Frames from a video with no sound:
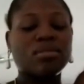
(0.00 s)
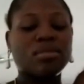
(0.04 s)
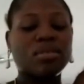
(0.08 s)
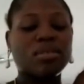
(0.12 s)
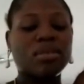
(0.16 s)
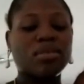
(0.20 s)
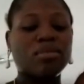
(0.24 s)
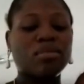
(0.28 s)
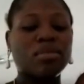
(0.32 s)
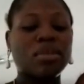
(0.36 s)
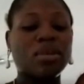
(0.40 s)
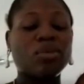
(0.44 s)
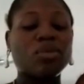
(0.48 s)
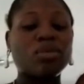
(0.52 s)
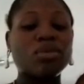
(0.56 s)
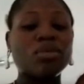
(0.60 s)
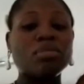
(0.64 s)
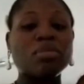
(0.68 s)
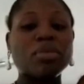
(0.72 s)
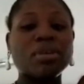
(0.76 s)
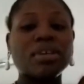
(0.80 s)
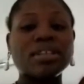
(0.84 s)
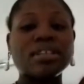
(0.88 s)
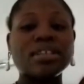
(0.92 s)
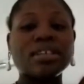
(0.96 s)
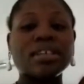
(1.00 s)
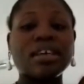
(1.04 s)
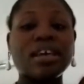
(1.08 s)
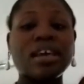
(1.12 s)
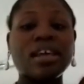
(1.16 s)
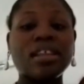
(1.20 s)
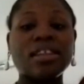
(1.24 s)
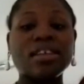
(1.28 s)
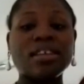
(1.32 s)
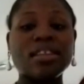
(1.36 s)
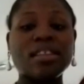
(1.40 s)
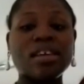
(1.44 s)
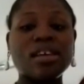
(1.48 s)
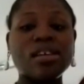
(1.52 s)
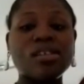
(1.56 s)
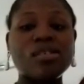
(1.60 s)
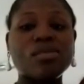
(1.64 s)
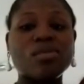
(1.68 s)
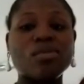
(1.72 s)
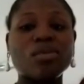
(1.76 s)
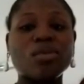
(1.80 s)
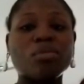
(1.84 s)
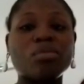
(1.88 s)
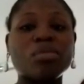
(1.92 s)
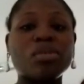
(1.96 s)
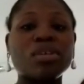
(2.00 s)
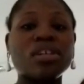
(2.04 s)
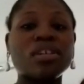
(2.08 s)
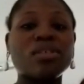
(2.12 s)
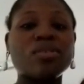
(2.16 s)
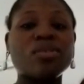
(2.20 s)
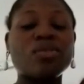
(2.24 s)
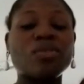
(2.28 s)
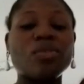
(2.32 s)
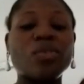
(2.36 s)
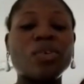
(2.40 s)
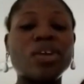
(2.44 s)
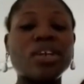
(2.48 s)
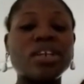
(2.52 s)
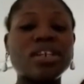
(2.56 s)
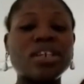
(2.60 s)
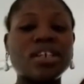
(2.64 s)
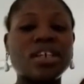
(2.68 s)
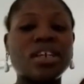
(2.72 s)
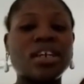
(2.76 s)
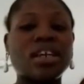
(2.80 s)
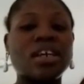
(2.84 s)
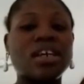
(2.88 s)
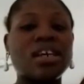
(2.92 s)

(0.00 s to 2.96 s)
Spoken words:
that we spent together. Thank you for being a friend.